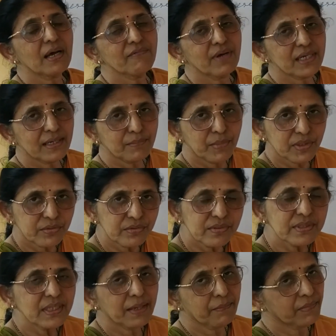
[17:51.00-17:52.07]
available to
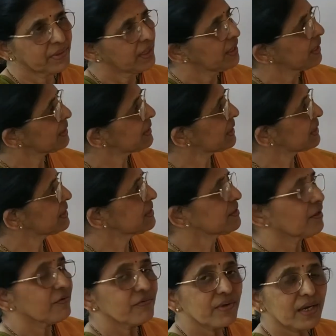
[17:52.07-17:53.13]
them. That is
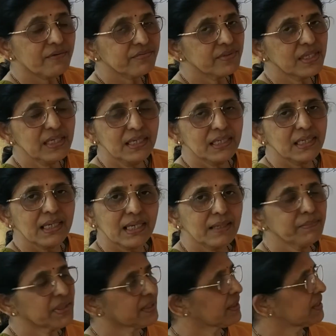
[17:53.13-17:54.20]
one of the
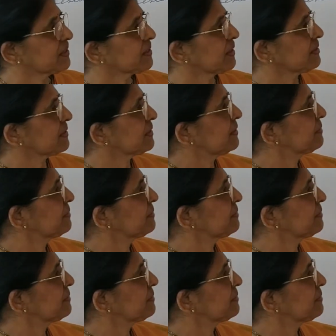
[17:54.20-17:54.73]
limitations.